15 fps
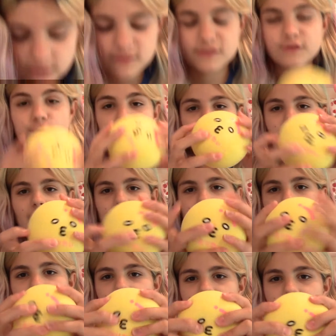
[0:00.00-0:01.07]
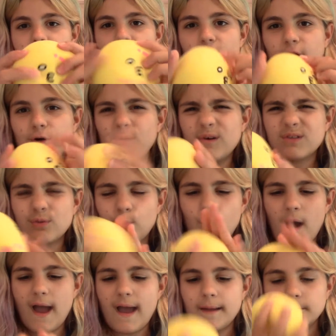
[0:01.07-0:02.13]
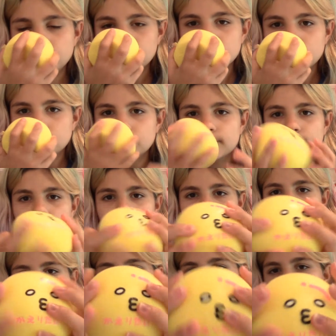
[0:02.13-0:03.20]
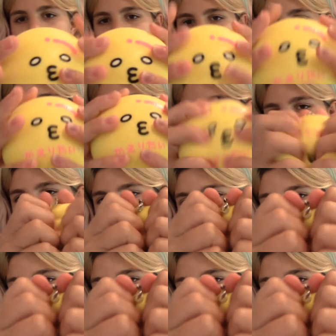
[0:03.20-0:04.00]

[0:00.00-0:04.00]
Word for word: this Gudetama bun. Ooh, it's wet. Okay, so I'll squish it.